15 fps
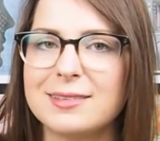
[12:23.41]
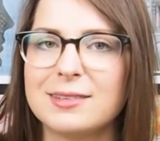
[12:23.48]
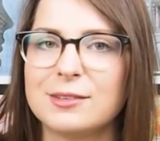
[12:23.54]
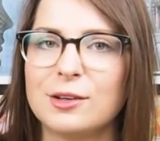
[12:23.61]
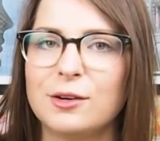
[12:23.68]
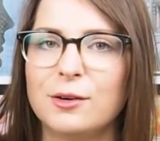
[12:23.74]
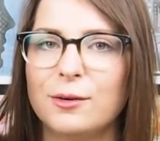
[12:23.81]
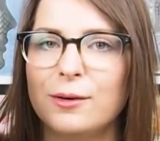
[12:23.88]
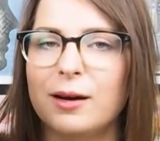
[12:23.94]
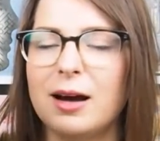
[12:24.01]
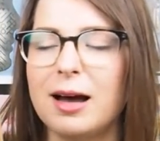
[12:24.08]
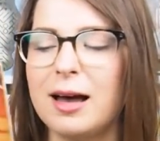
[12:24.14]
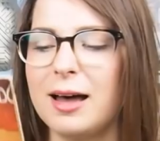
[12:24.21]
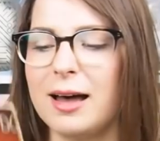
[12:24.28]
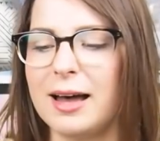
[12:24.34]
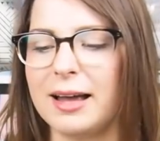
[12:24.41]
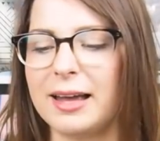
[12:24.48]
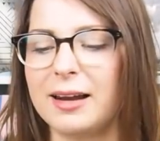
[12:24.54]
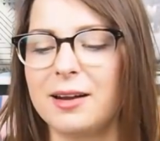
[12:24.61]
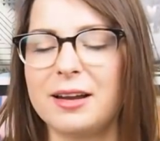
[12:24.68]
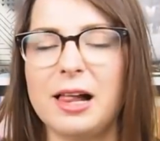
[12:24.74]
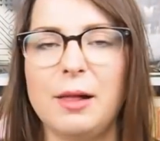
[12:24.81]
so uh, I
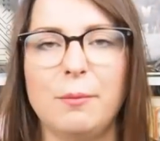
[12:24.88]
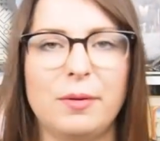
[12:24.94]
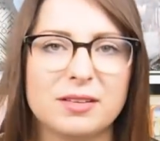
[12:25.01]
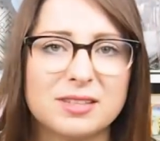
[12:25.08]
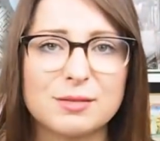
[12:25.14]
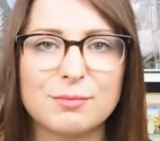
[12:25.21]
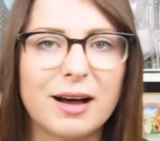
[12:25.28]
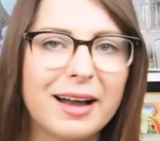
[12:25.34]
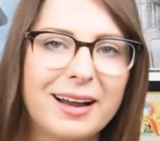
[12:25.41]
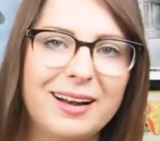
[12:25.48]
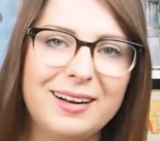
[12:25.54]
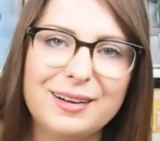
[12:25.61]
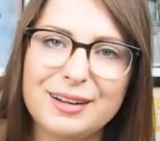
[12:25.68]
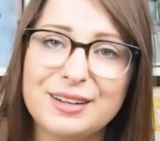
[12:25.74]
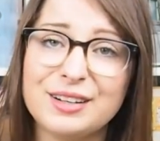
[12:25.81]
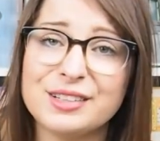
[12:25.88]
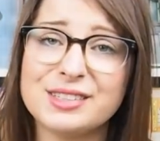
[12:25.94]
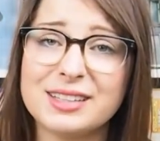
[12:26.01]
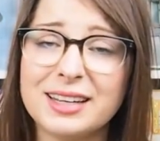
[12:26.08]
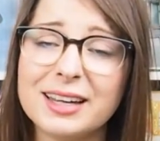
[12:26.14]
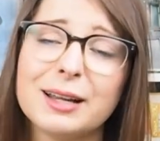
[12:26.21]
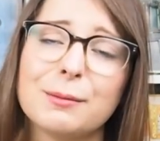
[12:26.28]
cannot help but smile at her
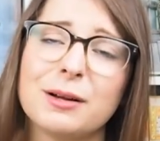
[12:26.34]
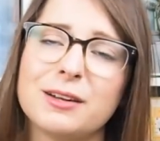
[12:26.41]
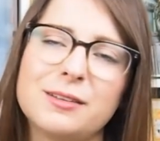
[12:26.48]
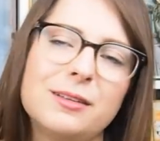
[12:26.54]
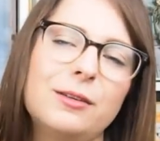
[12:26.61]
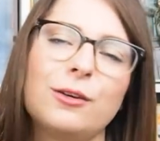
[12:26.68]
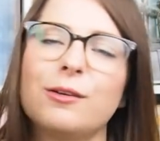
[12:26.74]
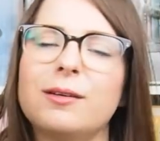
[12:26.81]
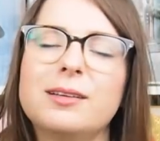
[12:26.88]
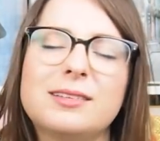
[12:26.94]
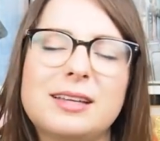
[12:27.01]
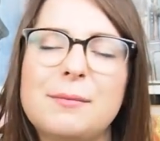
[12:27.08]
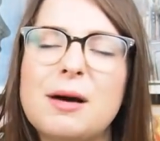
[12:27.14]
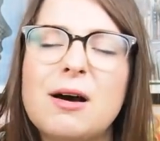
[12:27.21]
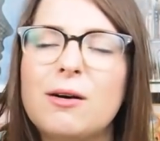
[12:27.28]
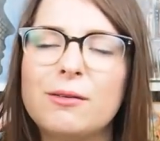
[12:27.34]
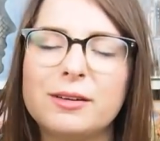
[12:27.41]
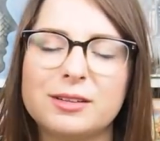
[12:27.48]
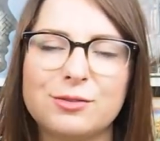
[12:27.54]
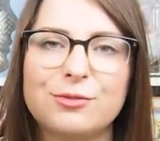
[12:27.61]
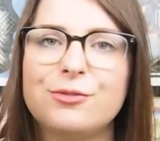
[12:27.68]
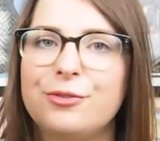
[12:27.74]
singing, but um, somehow
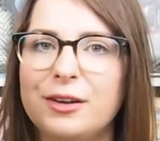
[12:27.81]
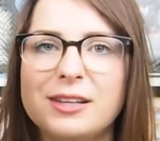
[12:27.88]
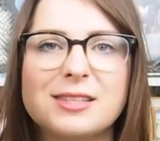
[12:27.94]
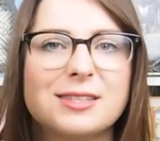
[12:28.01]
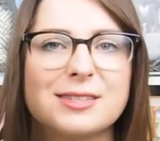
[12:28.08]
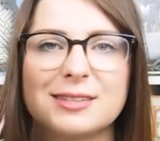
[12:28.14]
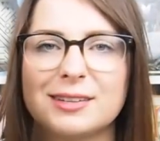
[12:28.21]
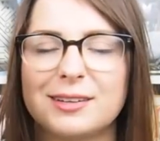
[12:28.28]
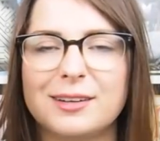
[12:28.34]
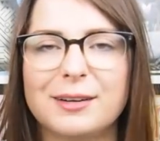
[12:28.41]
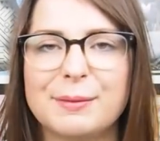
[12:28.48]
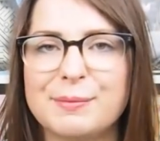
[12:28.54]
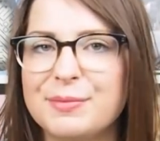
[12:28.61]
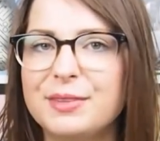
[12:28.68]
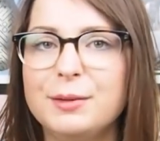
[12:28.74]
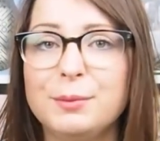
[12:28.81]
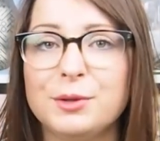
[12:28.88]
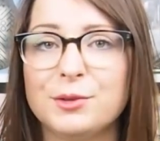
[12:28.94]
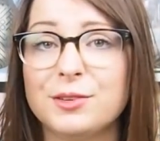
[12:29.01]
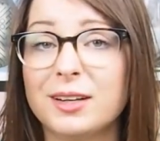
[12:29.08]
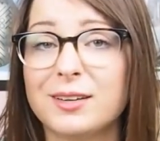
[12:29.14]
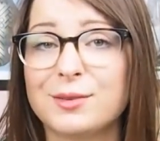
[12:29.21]
it fits uh, the
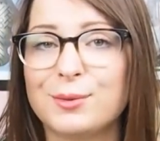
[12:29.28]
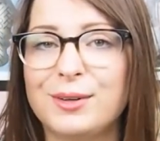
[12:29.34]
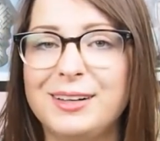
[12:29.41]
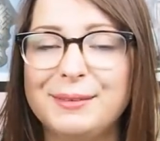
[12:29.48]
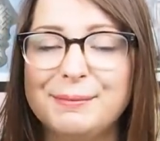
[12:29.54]
music as well.